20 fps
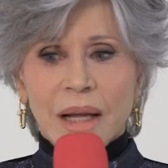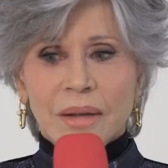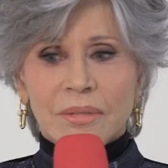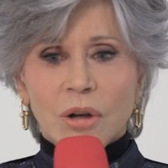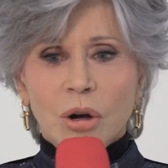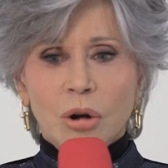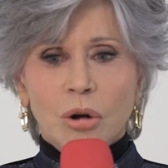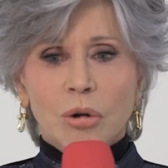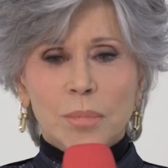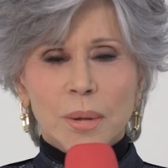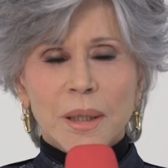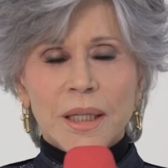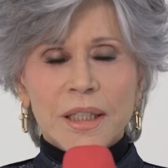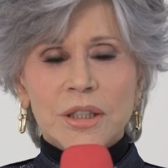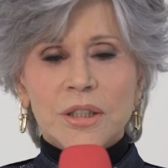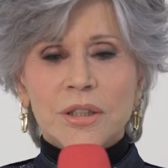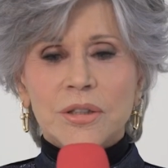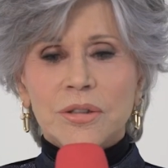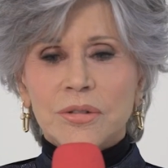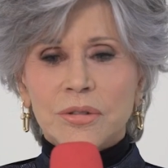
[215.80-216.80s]
and the whole
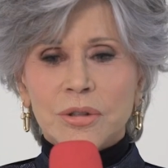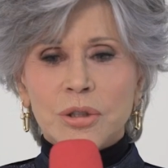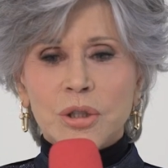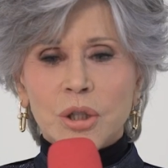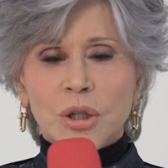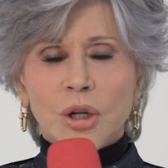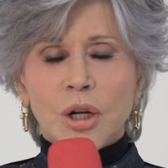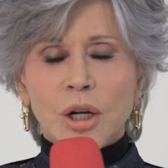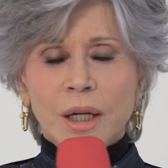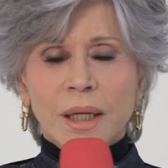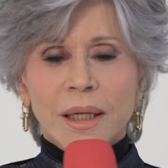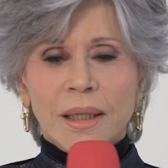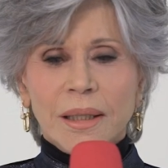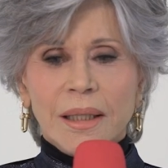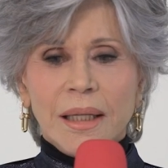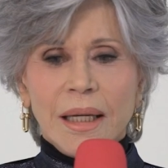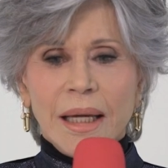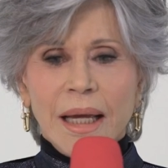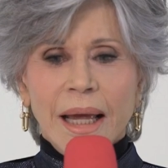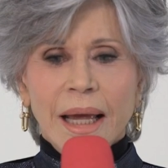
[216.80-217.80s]
place shook,
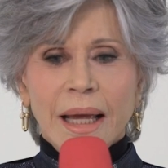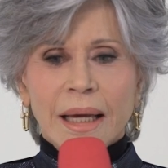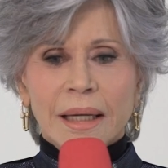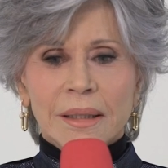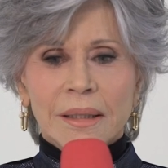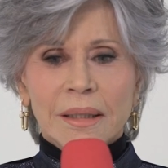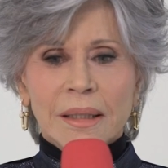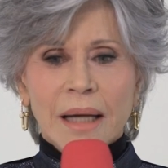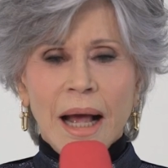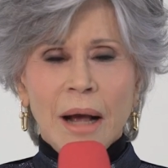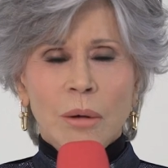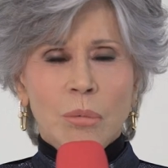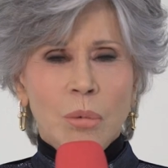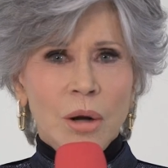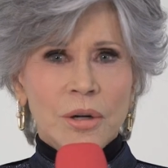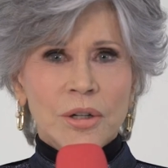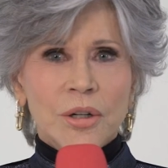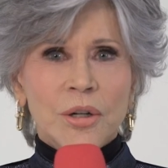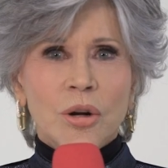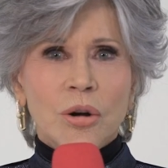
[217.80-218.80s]
and I
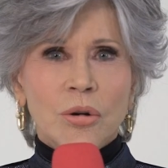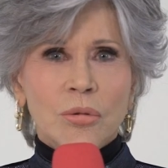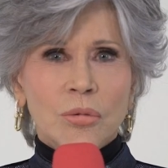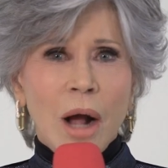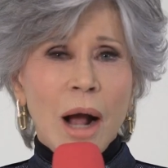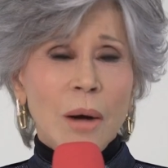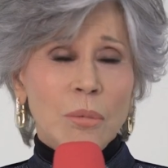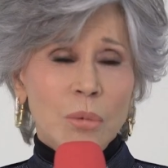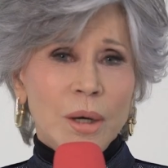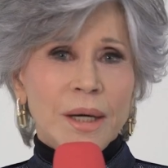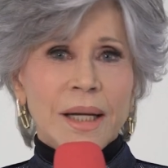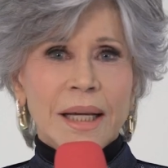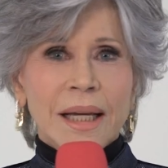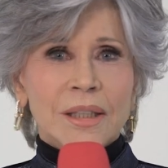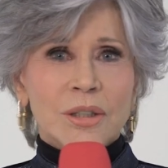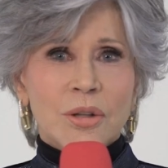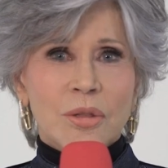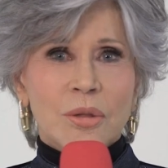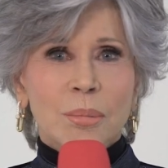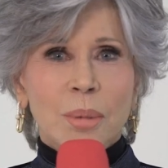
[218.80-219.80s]
want to know. I want to
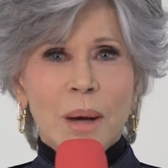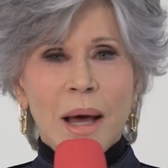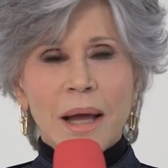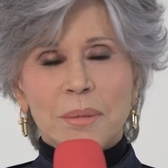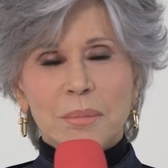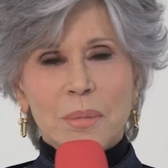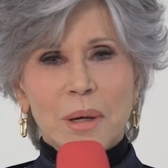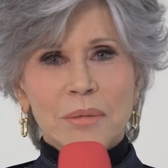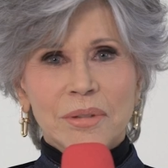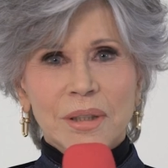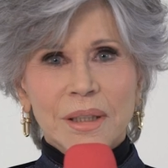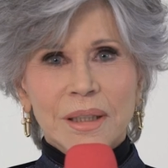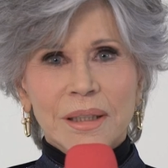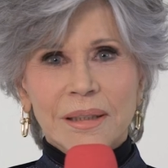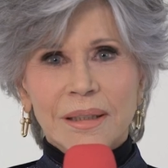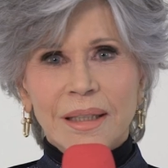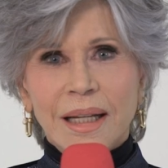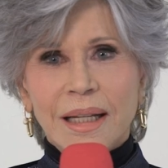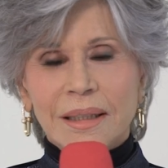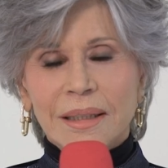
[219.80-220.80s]
get to the bottom of it,
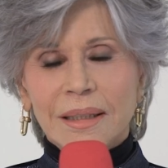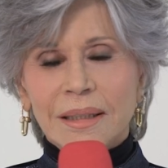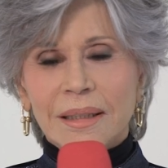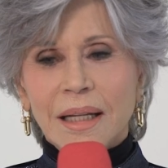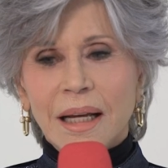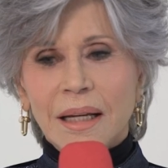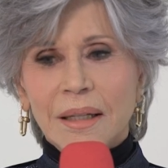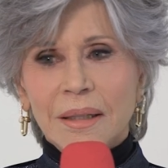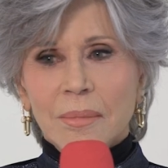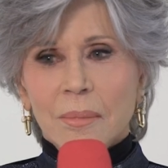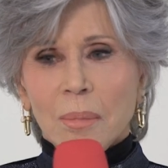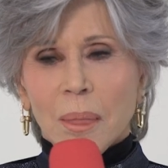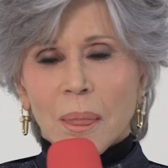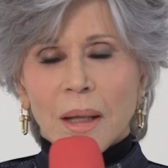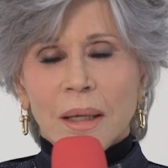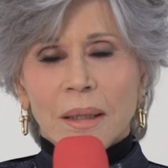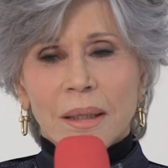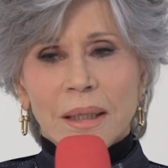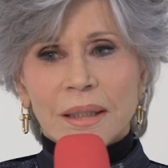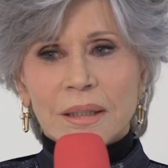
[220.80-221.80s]
and and uh,
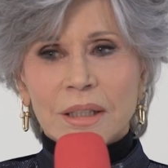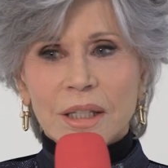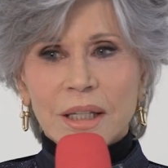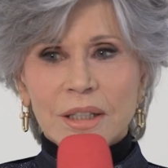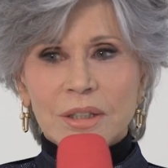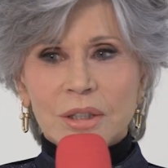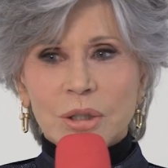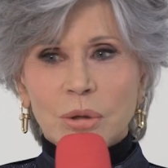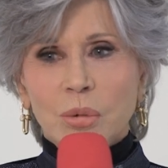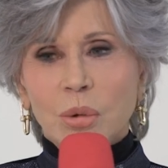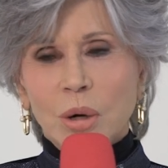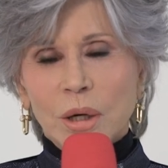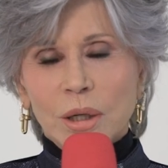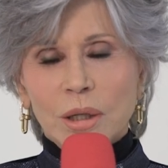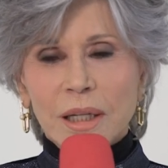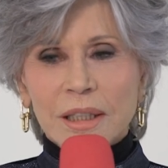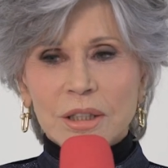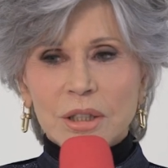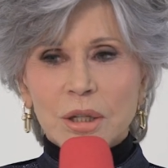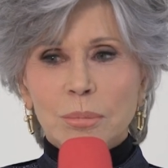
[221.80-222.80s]
it's it's a wonder.
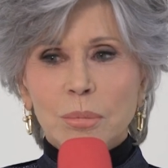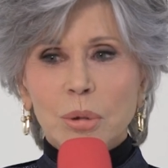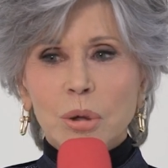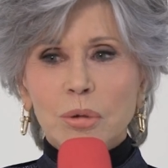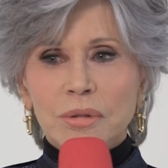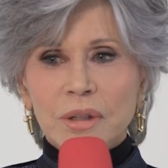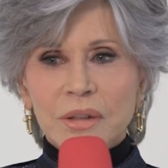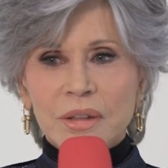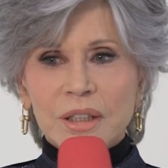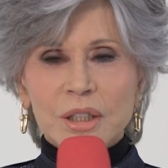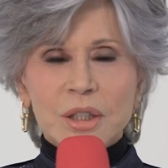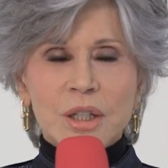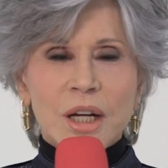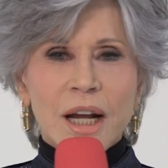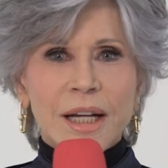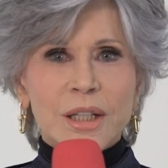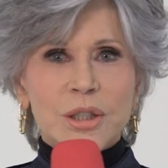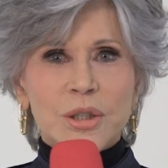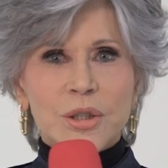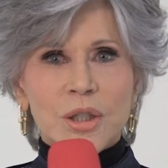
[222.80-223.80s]
It's a movie that
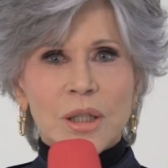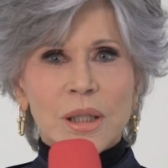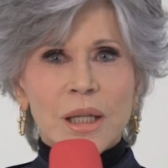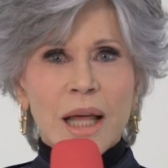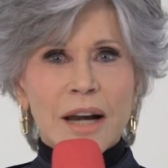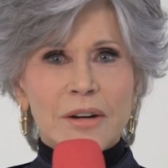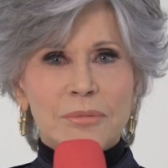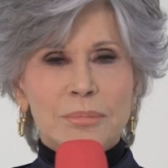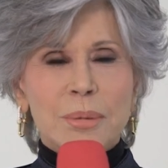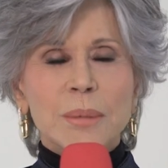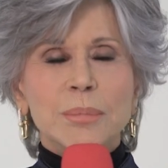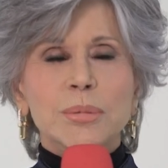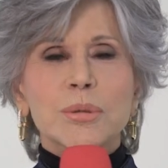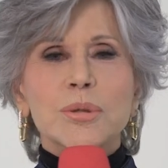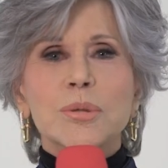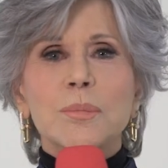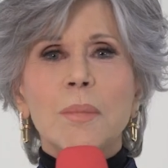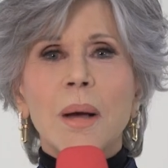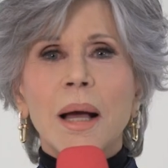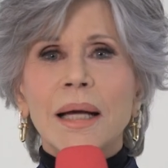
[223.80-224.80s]
changed a lot of
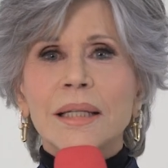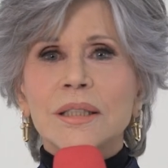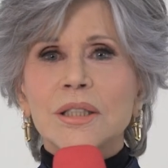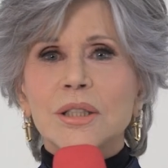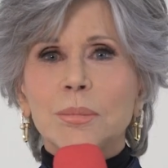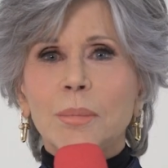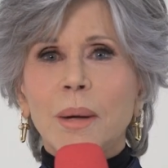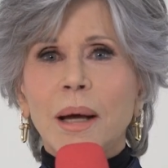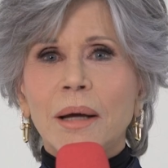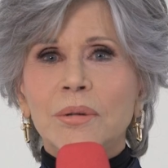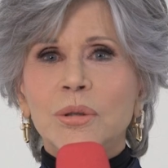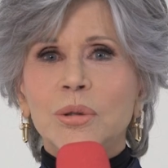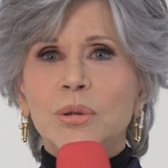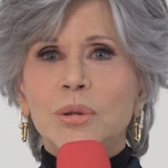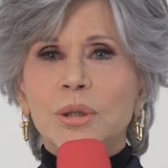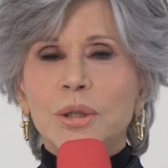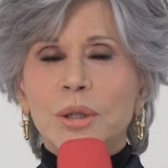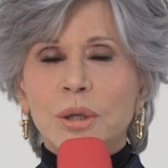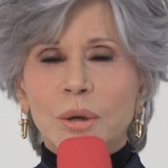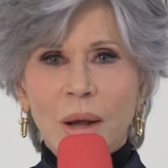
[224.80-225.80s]
people's minds about
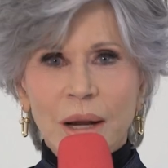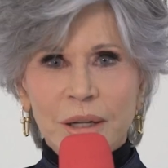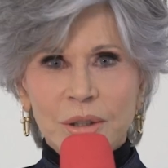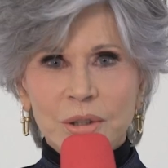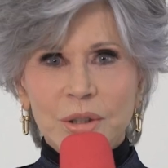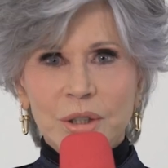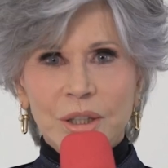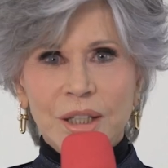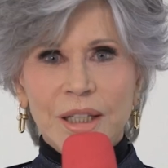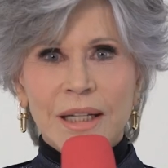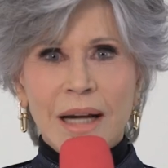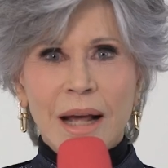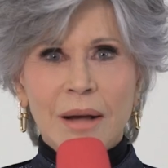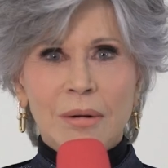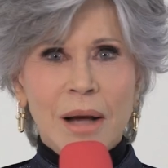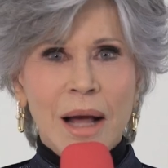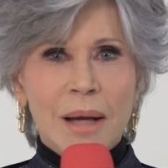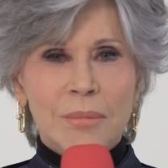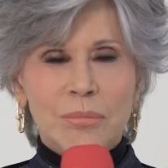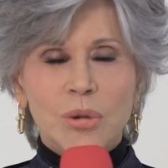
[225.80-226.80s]
nuclear energy, and
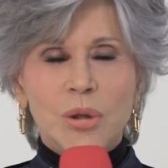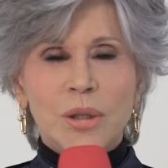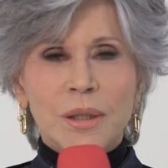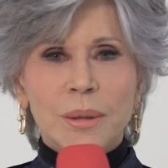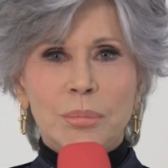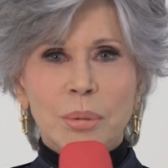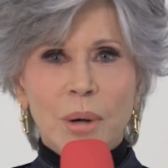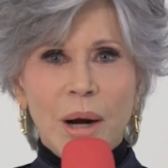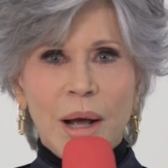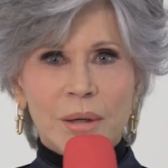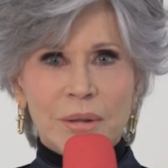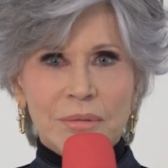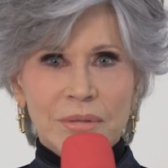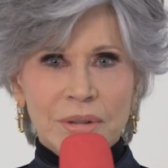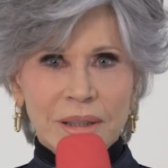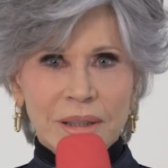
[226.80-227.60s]
I, I'm really proud of